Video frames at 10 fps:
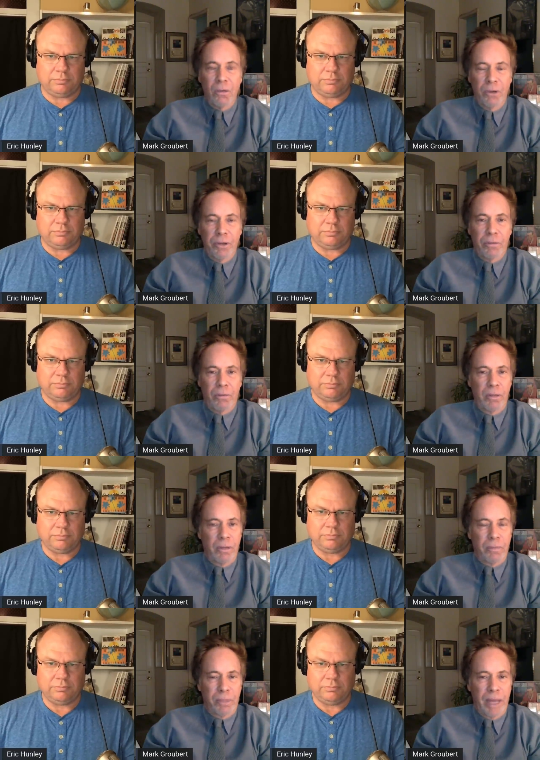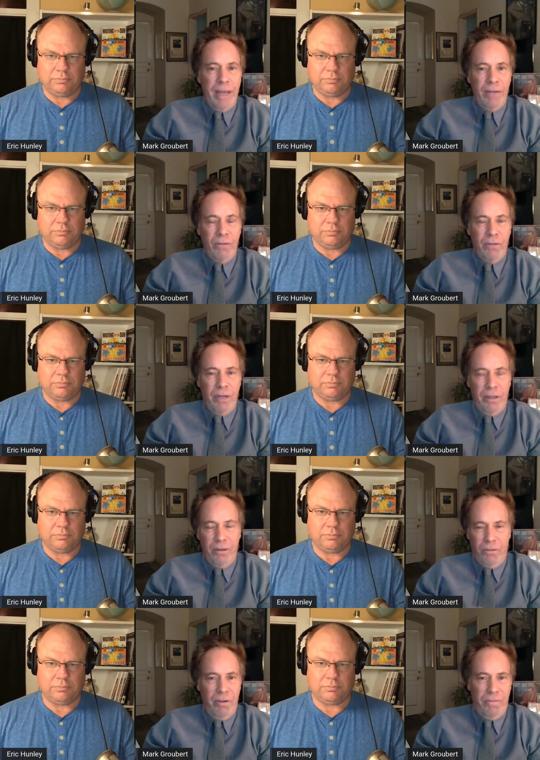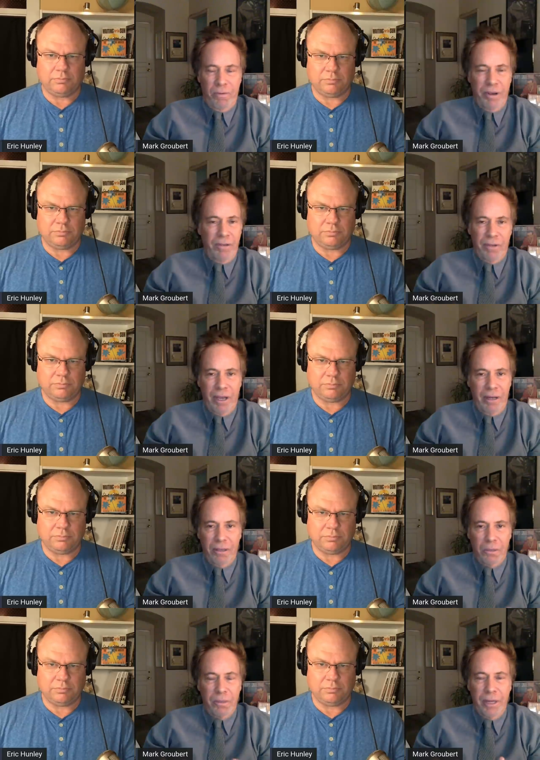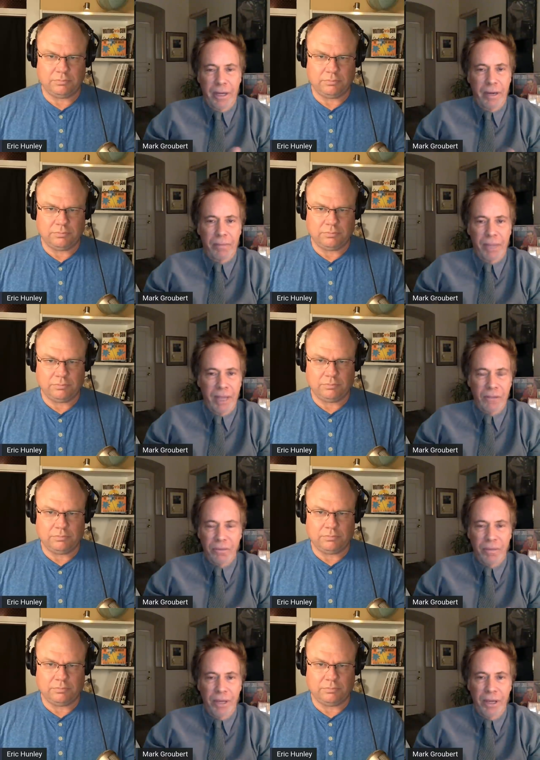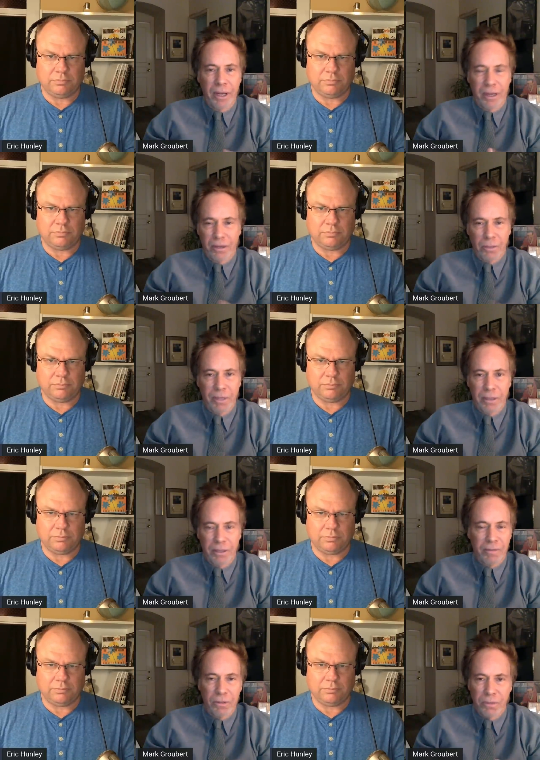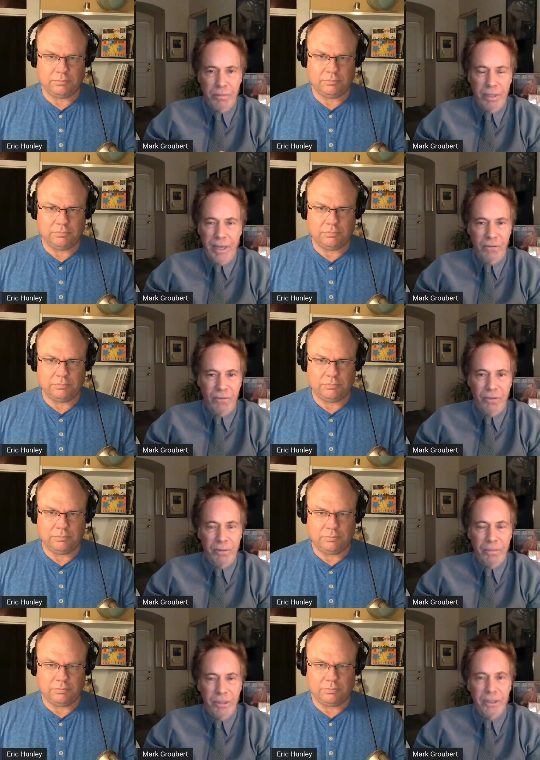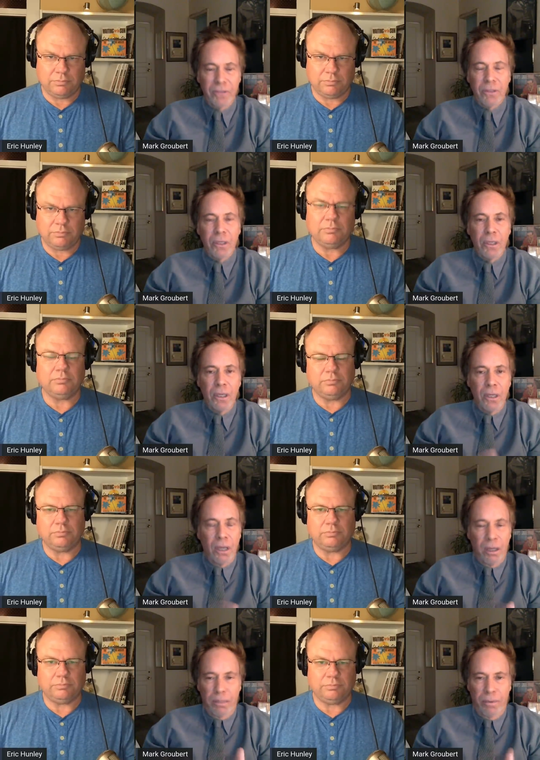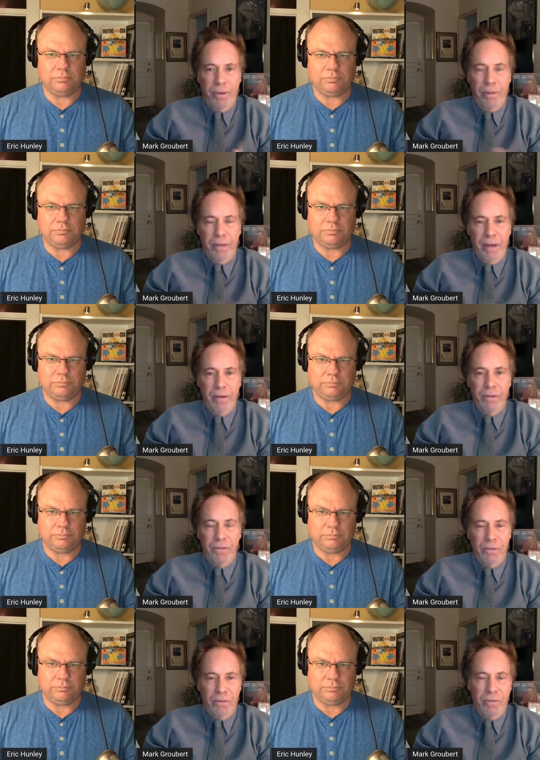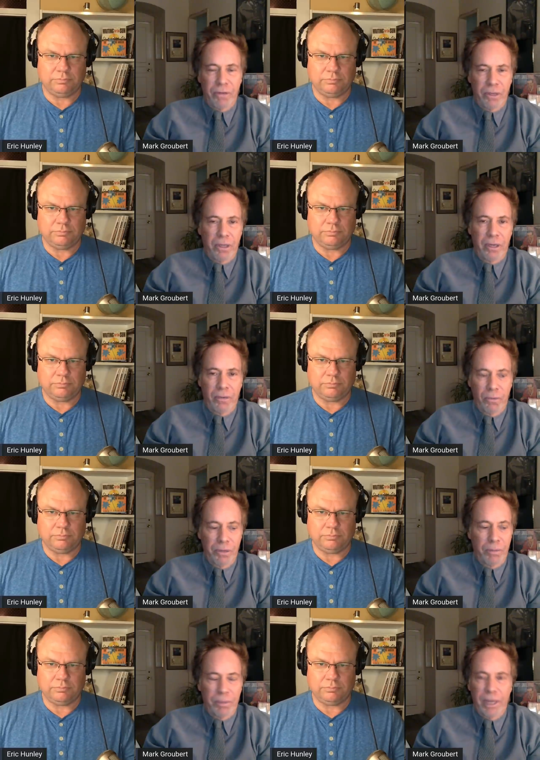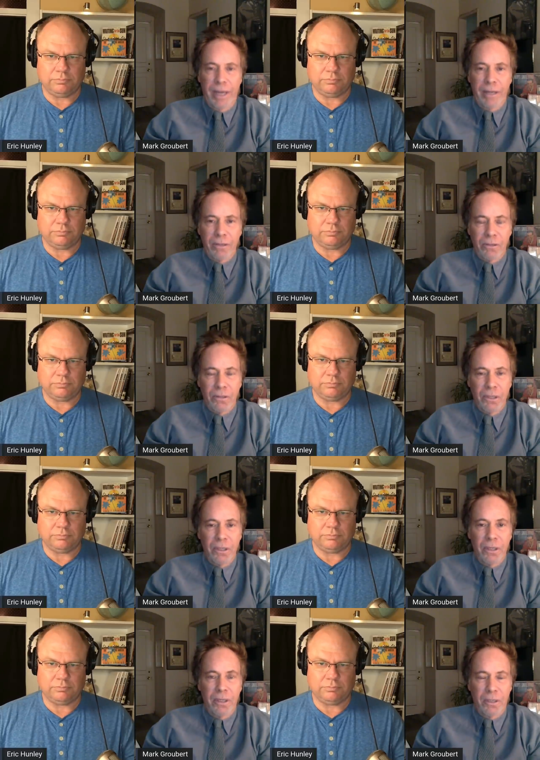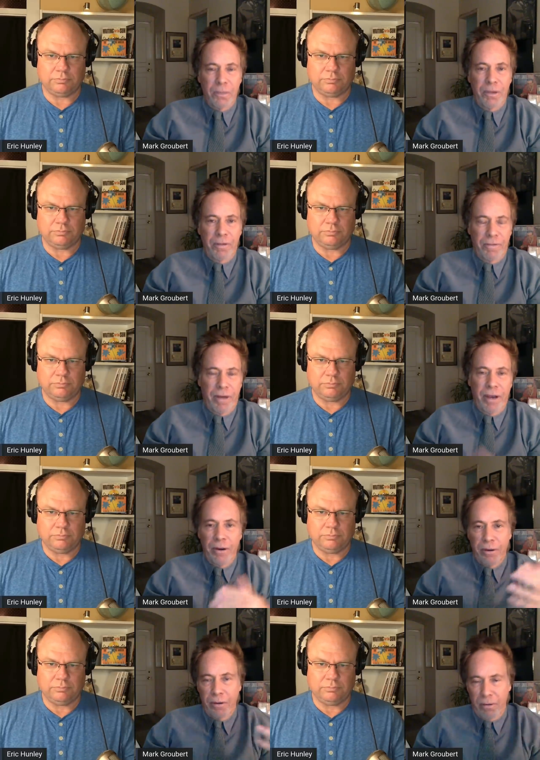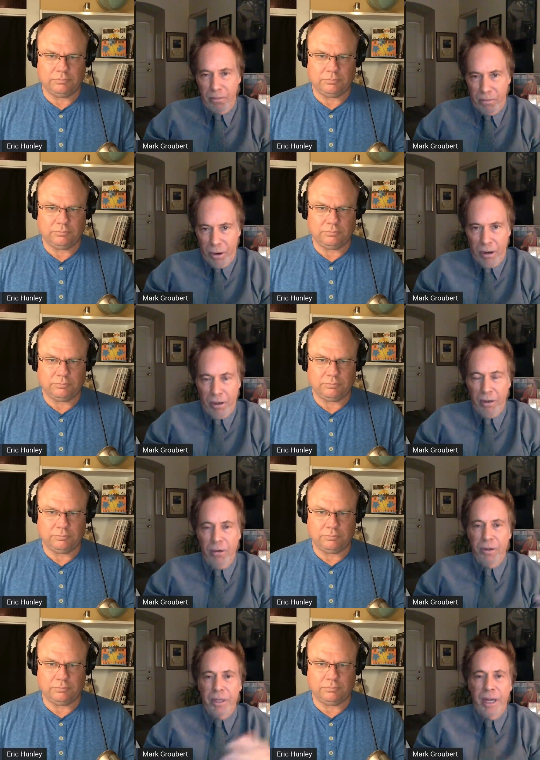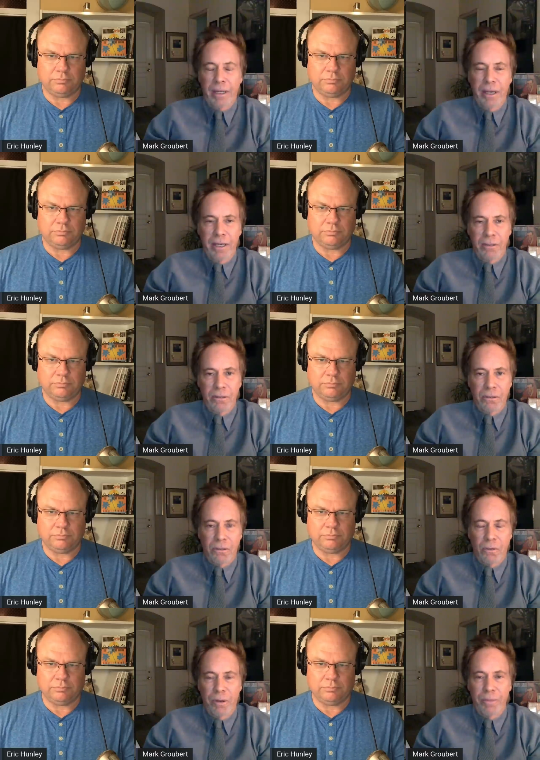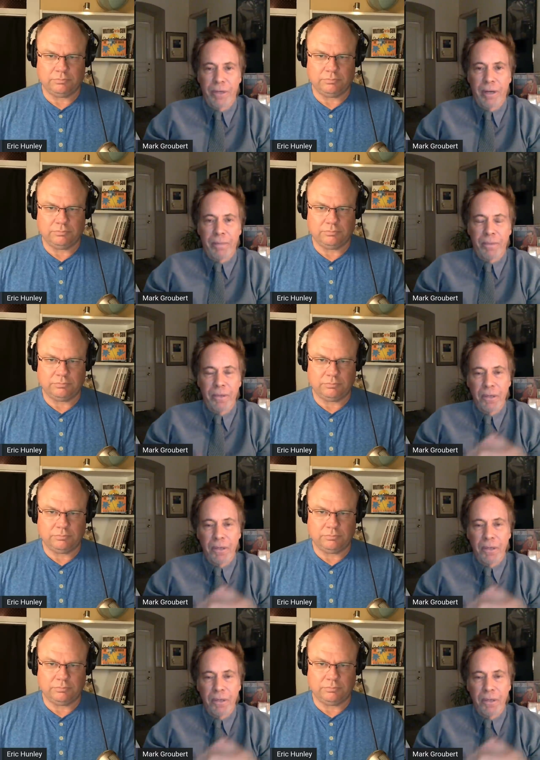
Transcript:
Speaker 1: with you know blanks, and there's different ways I can explain how blanks are made. I can explain the difference between blanks and real bullets. Mm -hmm. uh, the point of the matter is, it's a real gun with blanks that's being fired. Marco, in that case, is squibbed up.